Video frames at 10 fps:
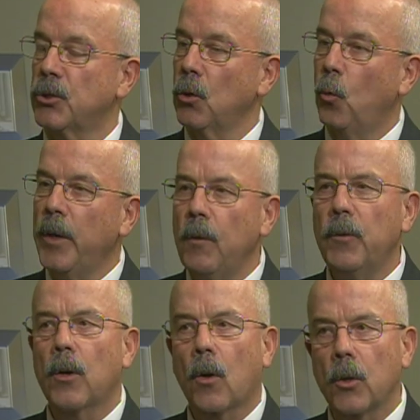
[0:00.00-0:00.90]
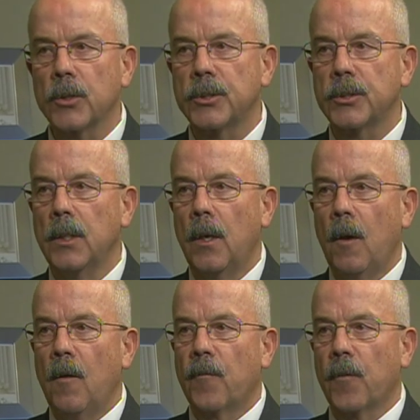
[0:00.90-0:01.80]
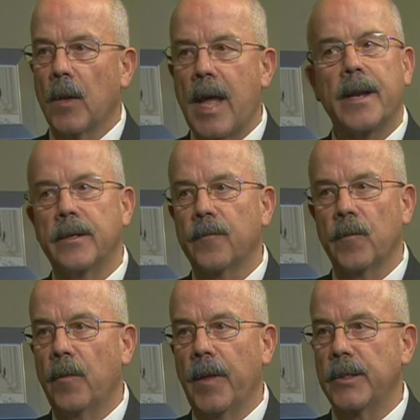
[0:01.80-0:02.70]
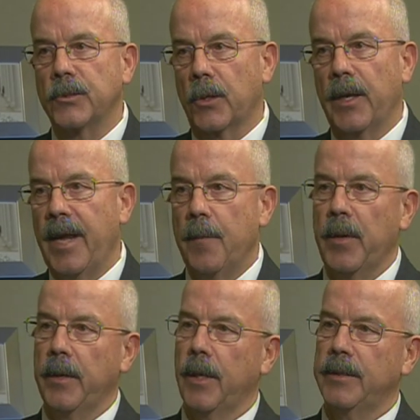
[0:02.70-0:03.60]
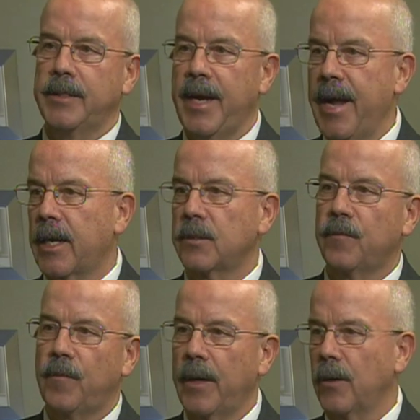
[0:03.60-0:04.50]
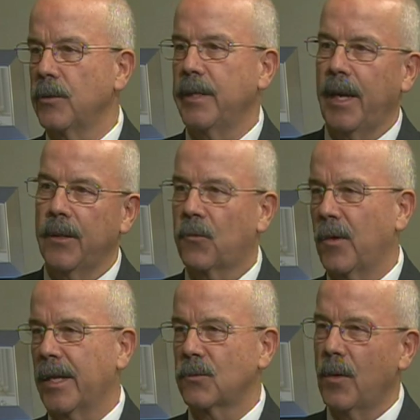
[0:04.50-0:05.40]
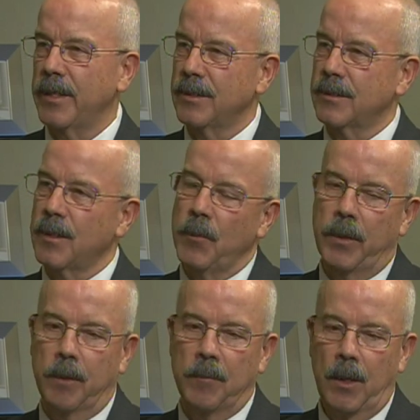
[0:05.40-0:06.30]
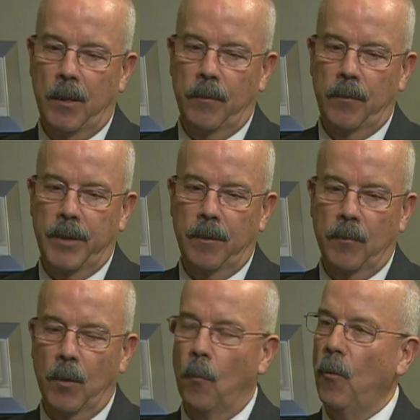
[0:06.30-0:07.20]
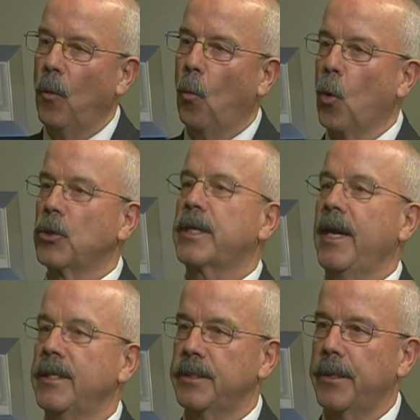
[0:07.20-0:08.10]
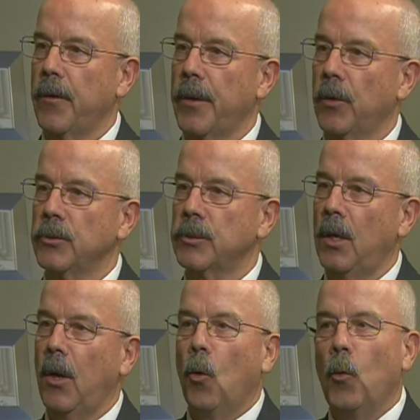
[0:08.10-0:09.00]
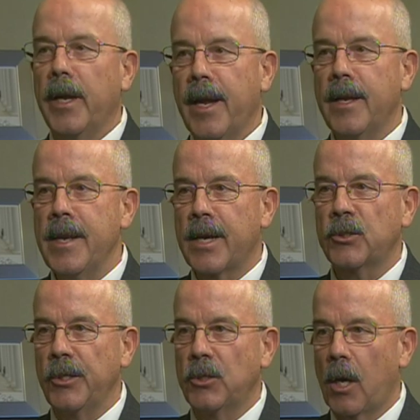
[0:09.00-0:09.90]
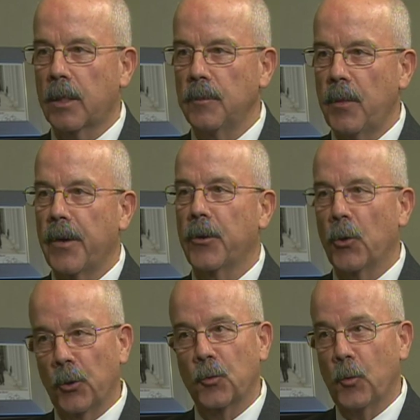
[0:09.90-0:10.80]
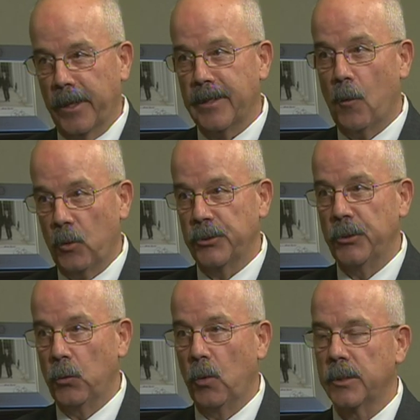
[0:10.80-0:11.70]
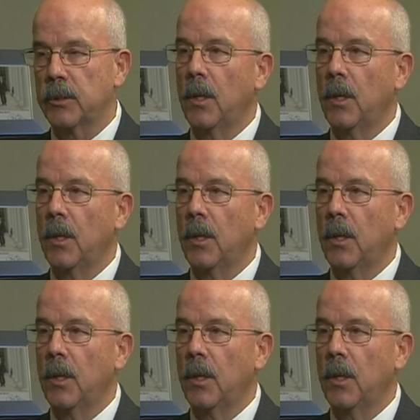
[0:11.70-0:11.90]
So we rehearse for a lot of different things that could happen. Attacks, fires, anthrax, rice, and some of the worst case scenarios. We hadn't actually talked about an earthquake. That was new to us.